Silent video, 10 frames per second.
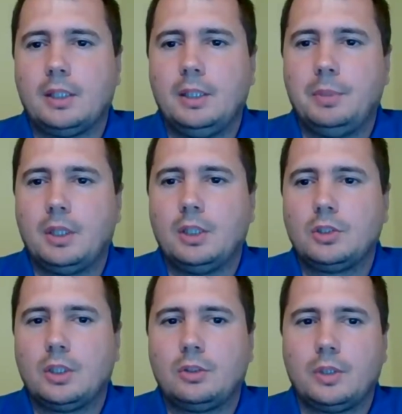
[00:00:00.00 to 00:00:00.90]
clipping each
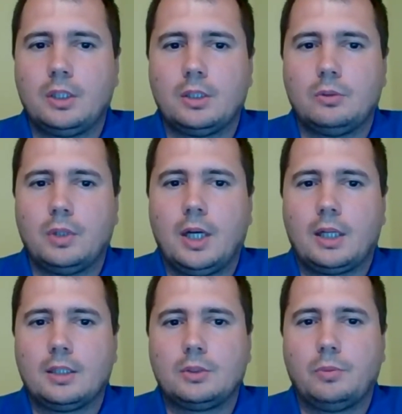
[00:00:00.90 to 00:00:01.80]
detonator to a
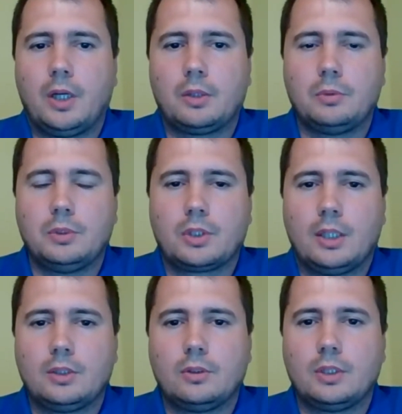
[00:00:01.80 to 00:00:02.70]
harness wire which
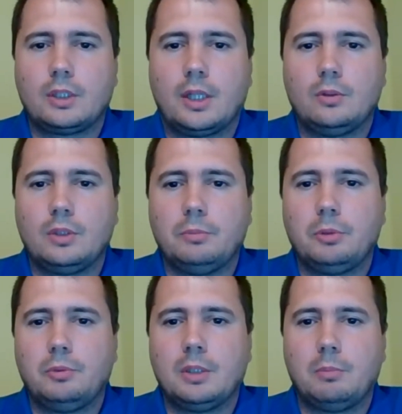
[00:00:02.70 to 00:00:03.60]
runs on the ground in
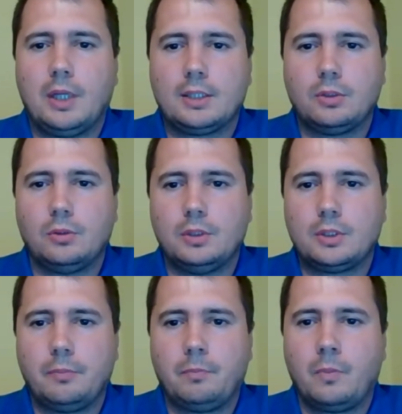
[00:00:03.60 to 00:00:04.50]
between the blast holes.
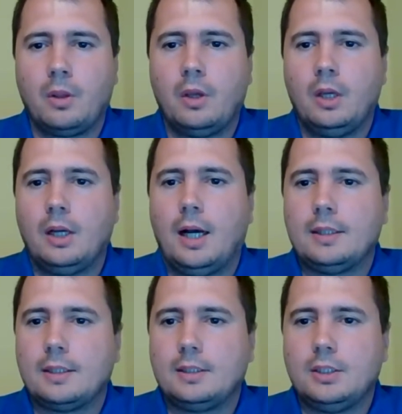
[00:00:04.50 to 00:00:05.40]

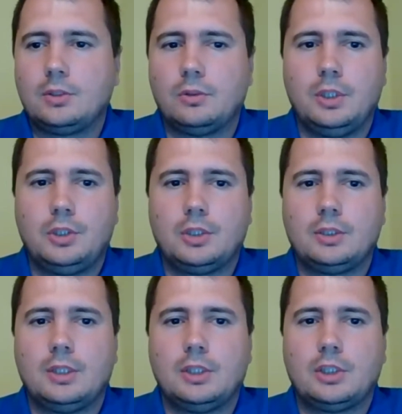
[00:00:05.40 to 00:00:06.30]
Under these
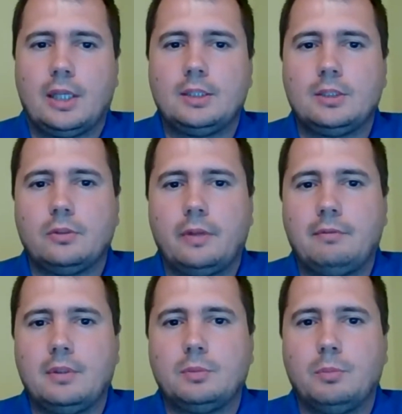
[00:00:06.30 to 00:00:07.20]
conditions, the chances of
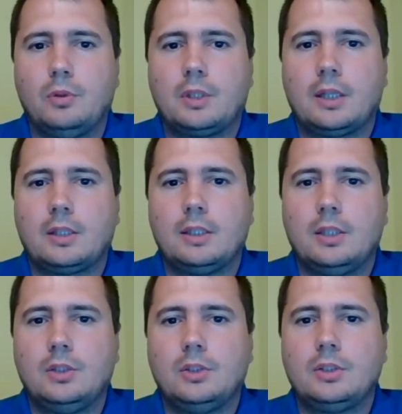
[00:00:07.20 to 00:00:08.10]
having small current
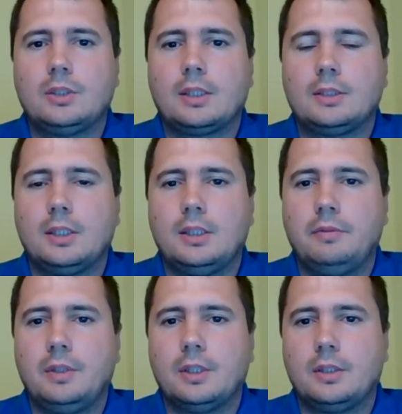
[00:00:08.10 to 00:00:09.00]
leakages are
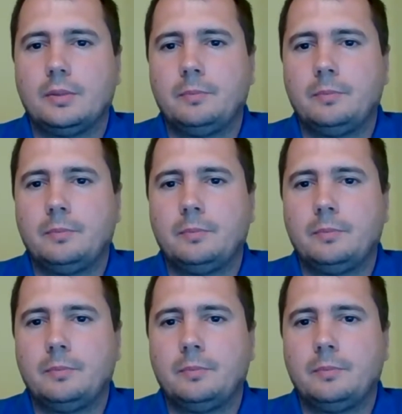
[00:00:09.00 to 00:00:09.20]
significant.